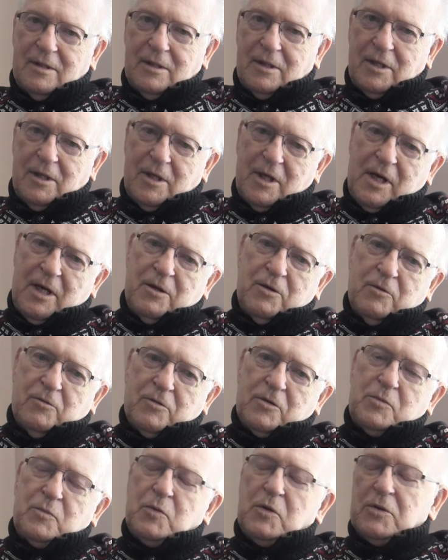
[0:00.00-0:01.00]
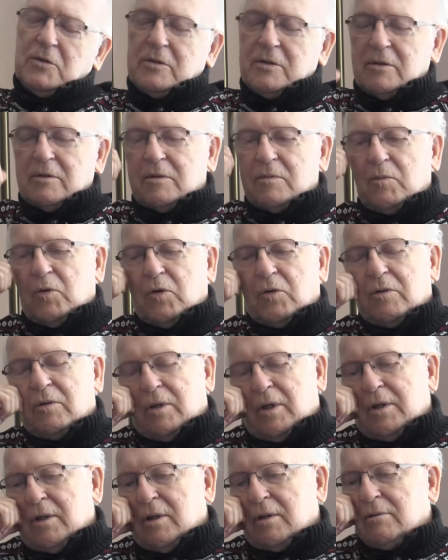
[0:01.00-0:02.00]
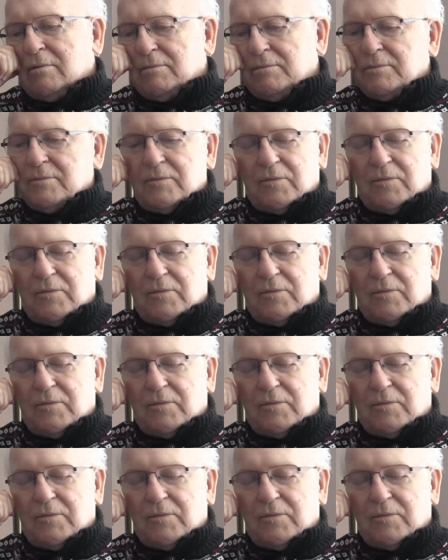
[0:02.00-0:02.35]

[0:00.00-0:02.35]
And I don't suppose there's more than either